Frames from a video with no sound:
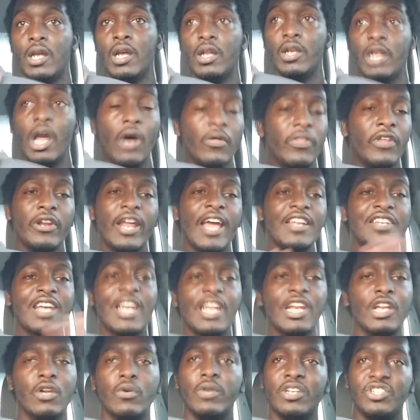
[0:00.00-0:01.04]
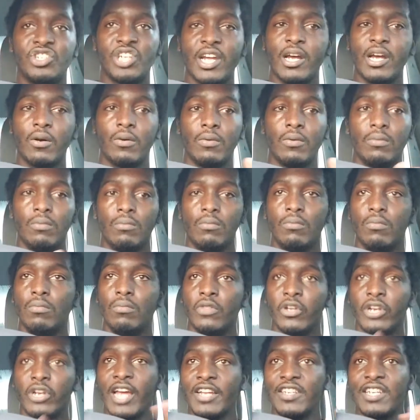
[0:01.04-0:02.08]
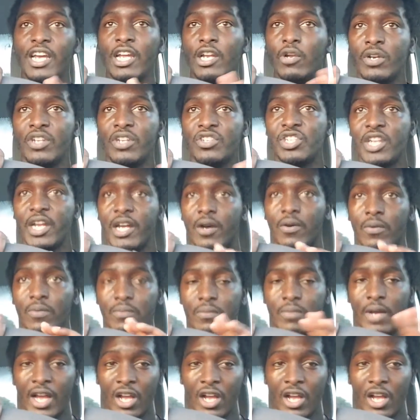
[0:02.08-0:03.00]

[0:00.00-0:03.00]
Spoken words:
No, they're not taking anyone to jail. They're not taking anyone to jail.